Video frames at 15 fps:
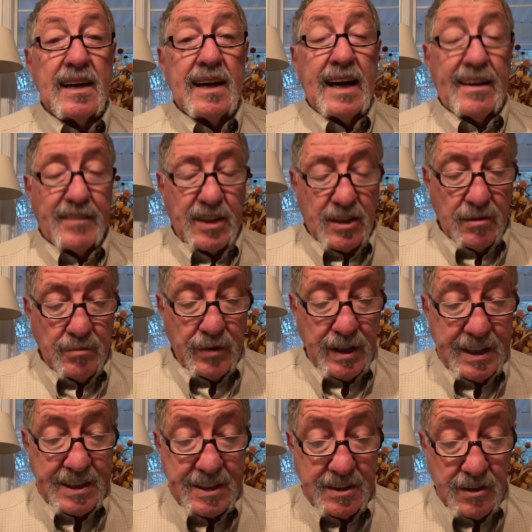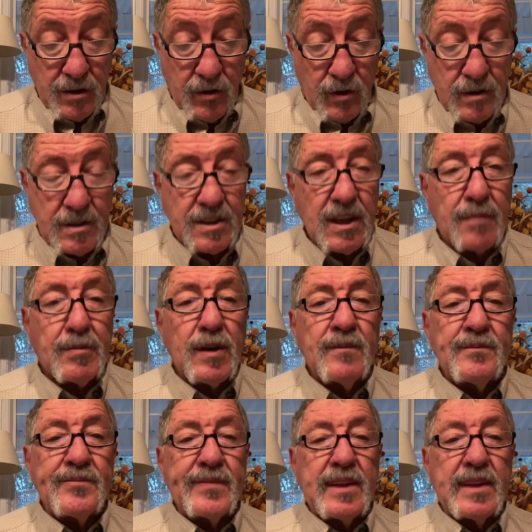Having completed the Lord's Supper,